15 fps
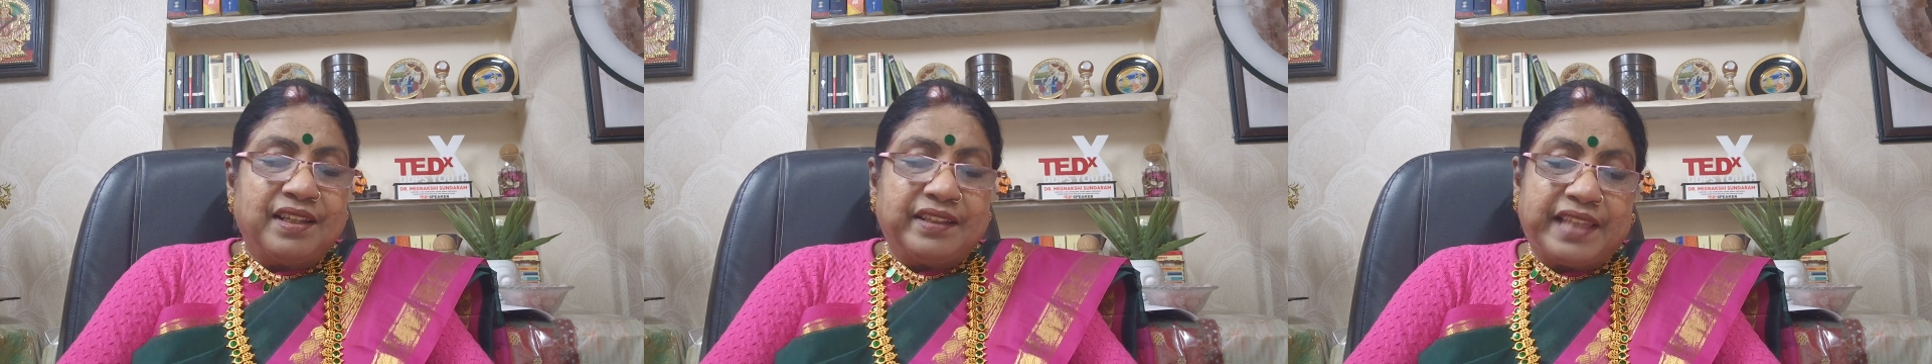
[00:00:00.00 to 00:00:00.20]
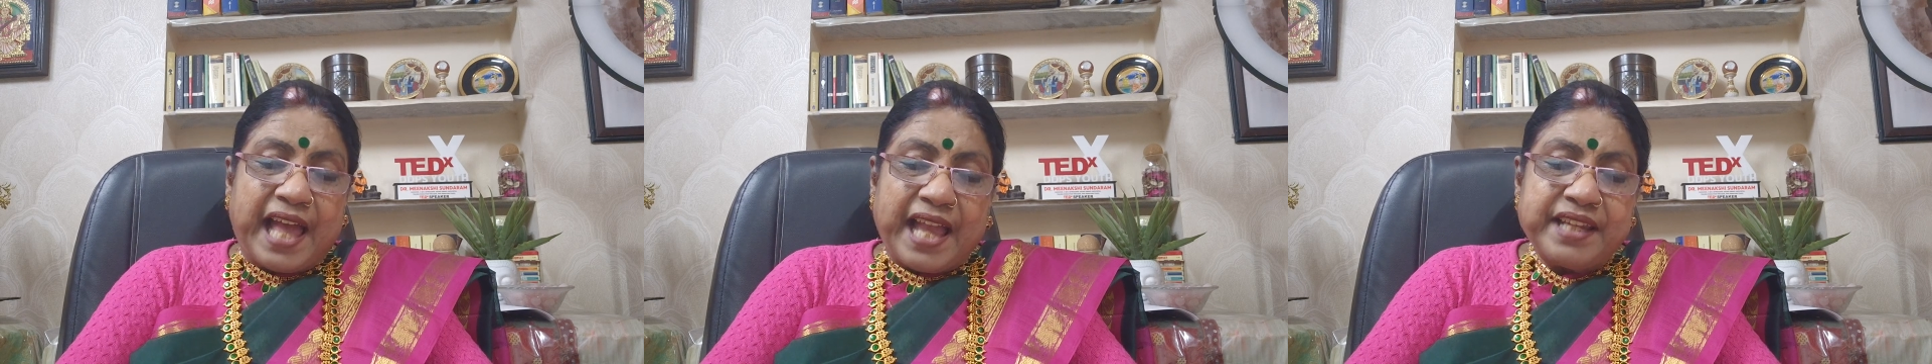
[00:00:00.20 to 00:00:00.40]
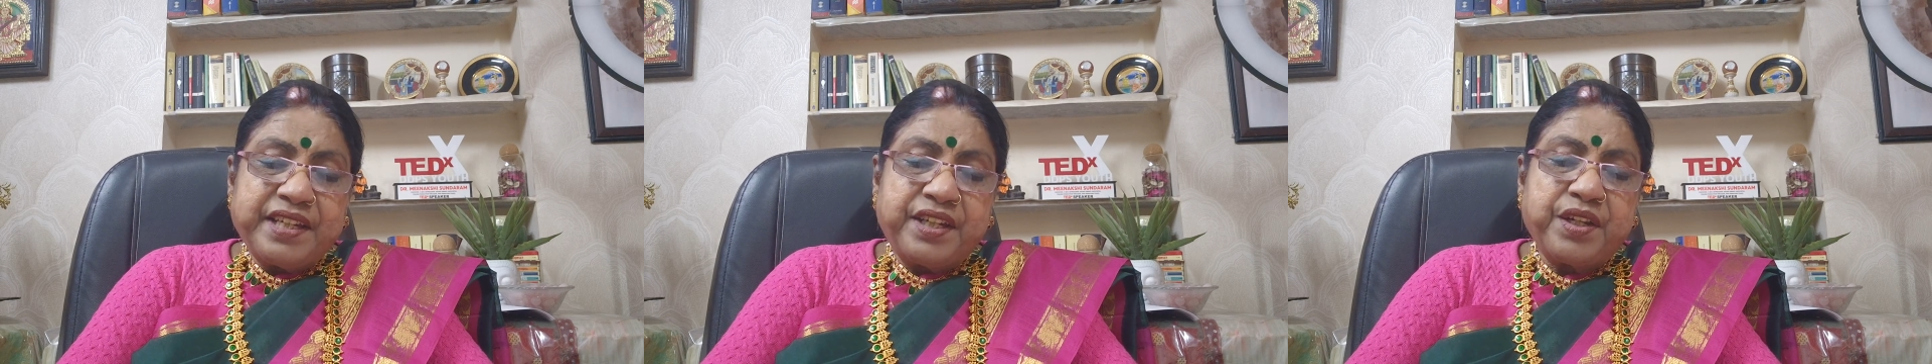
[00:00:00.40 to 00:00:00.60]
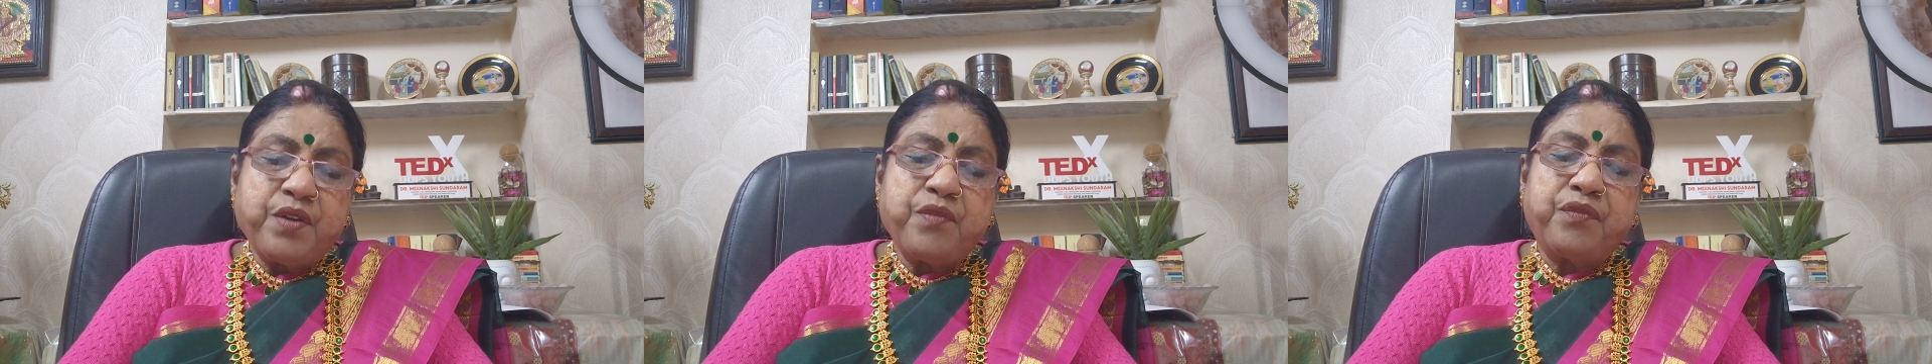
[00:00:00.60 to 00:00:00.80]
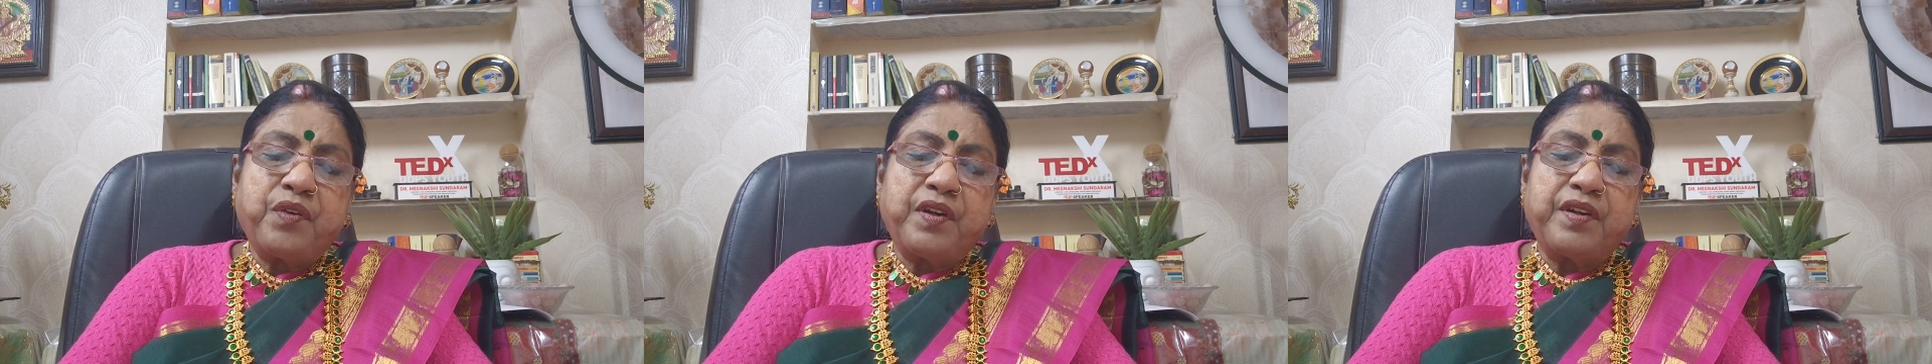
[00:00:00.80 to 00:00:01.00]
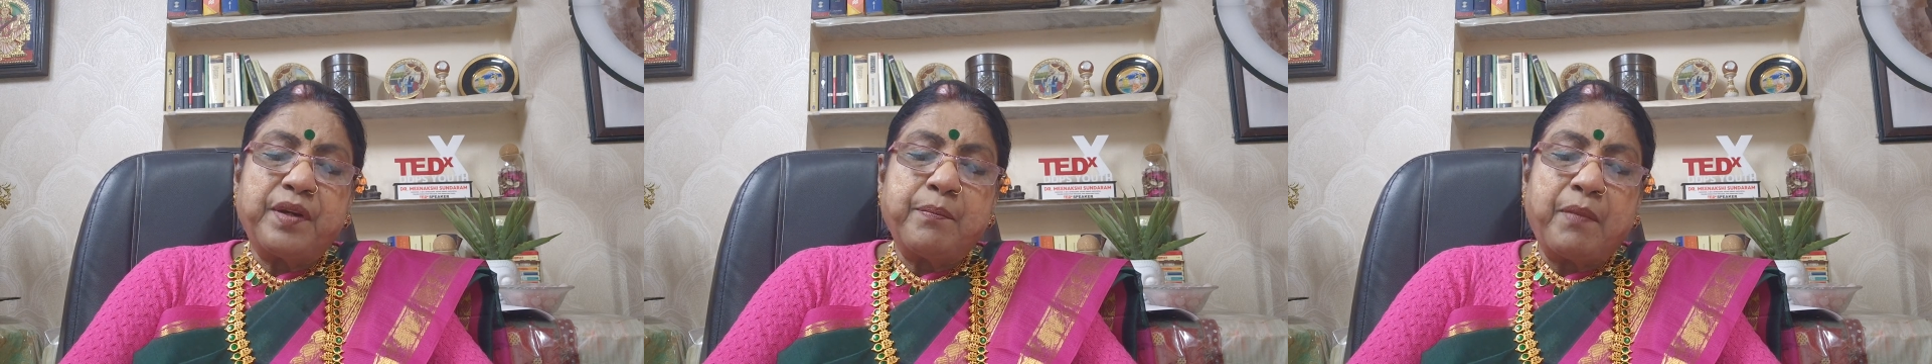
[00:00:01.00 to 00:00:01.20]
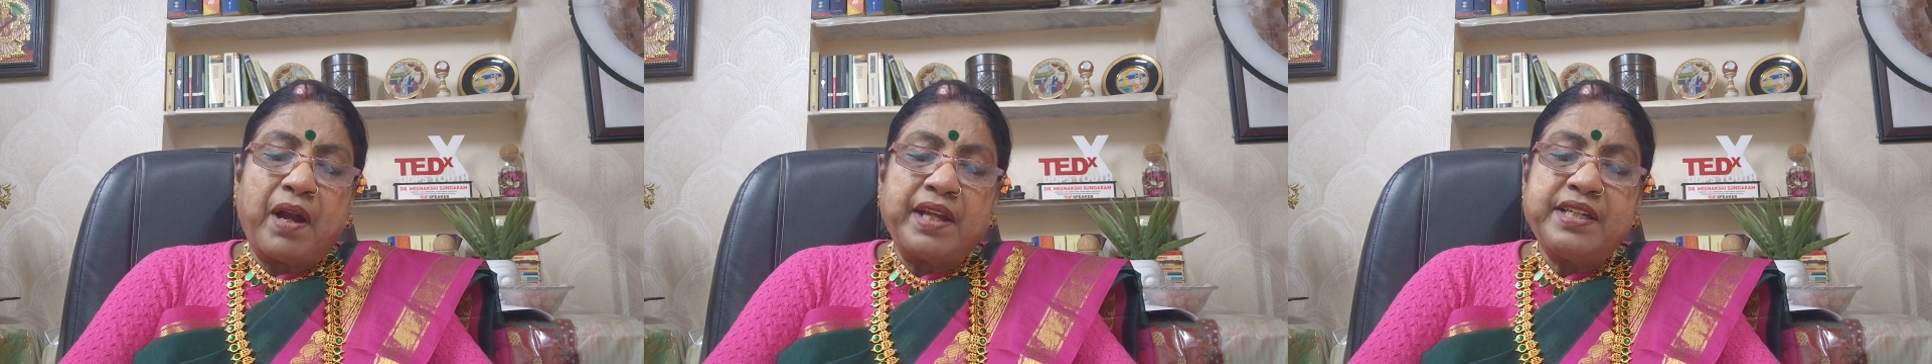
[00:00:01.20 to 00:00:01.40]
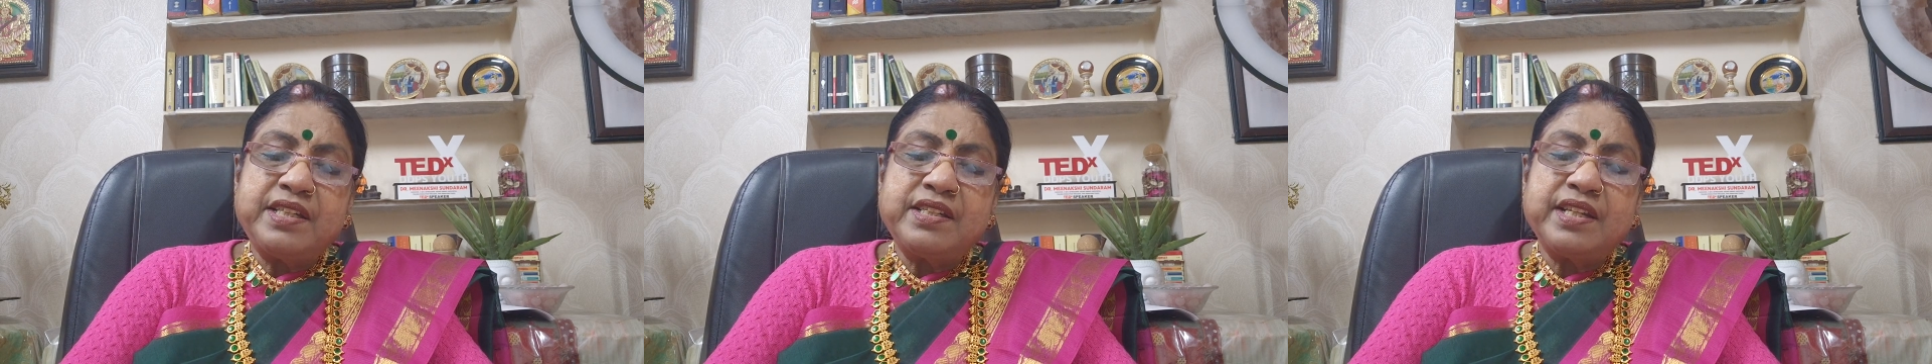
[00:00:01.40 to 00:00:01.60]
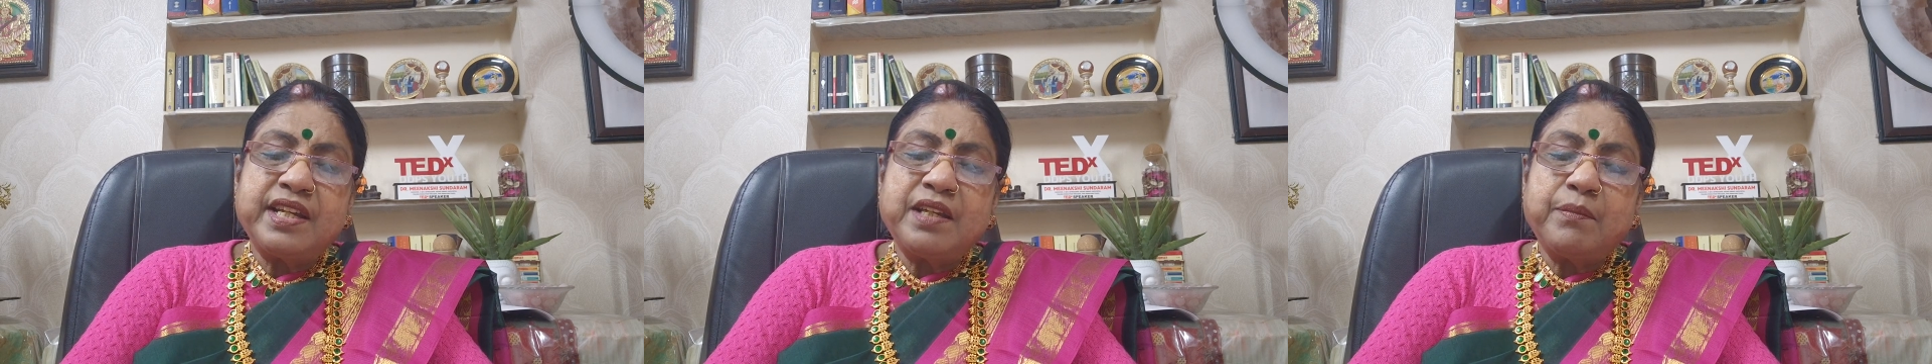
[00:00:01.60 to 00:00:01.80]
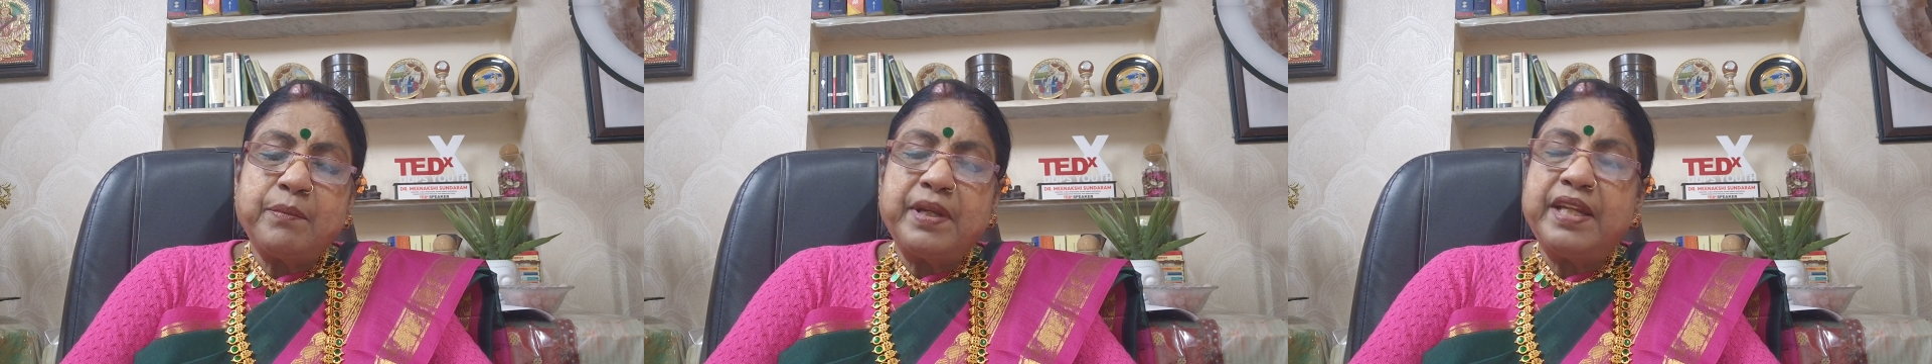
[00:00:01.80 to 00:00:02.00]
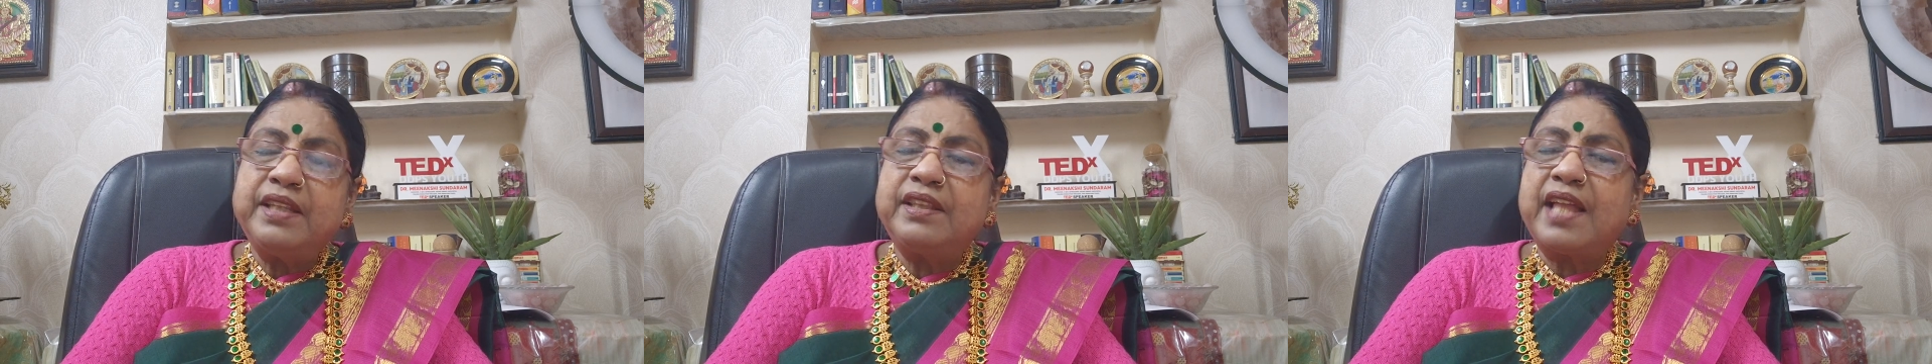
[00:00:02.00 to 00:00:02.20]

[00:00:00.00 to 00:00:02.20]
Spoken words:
Thank you for reminding me